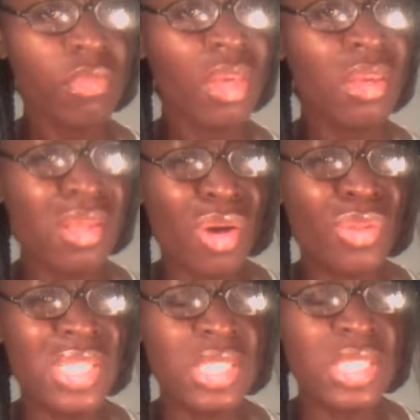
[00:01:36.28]
you
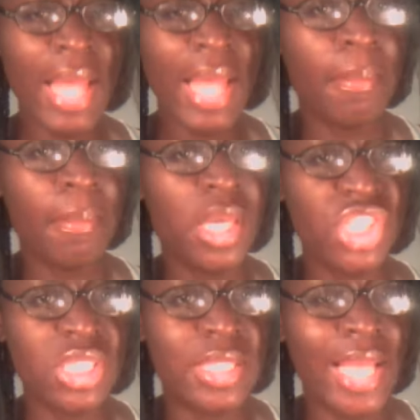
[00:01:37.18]
know, these black
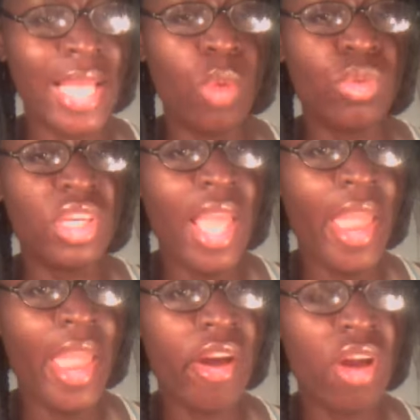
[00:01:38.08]
men just, they don't
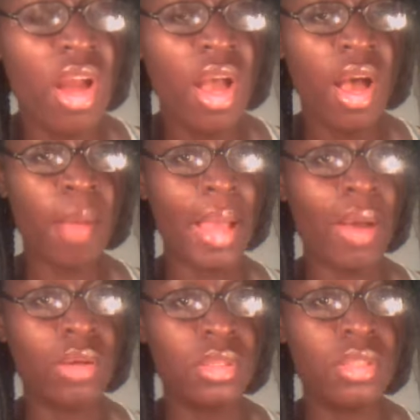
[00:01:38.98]
care
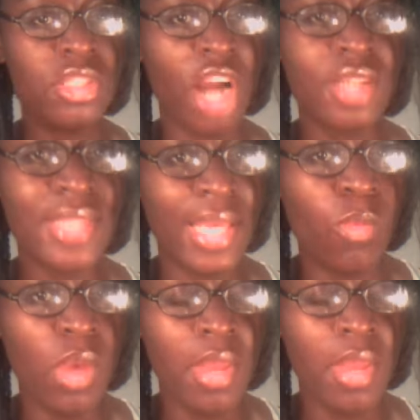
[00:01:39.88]
about
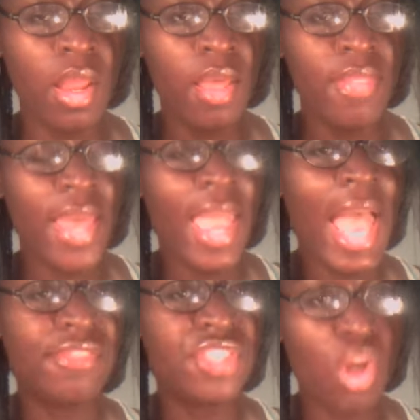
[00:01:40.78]
dark-skinned women. They
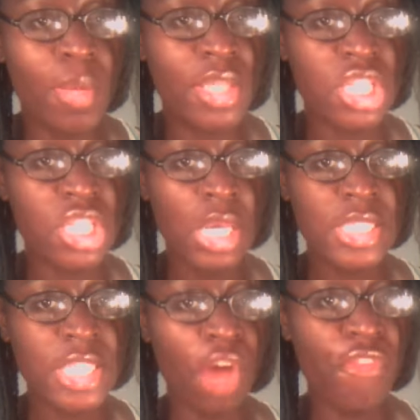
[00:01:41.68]
have so much
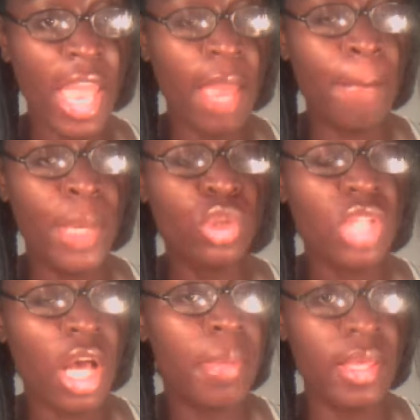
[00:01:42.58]
self-hate
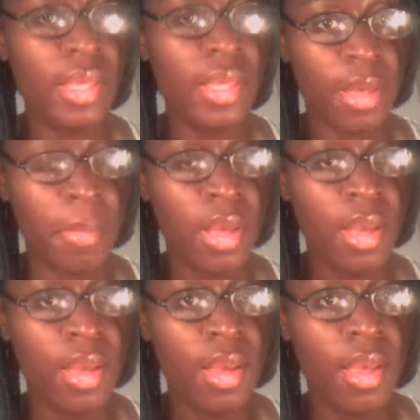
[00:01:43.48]
built up in them
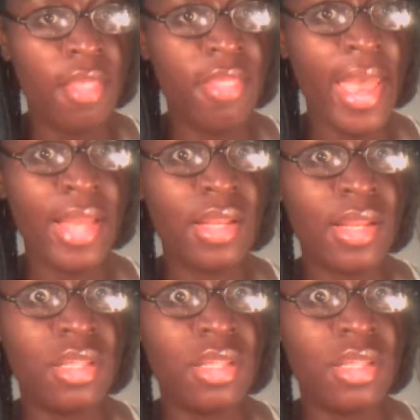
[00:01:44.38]
that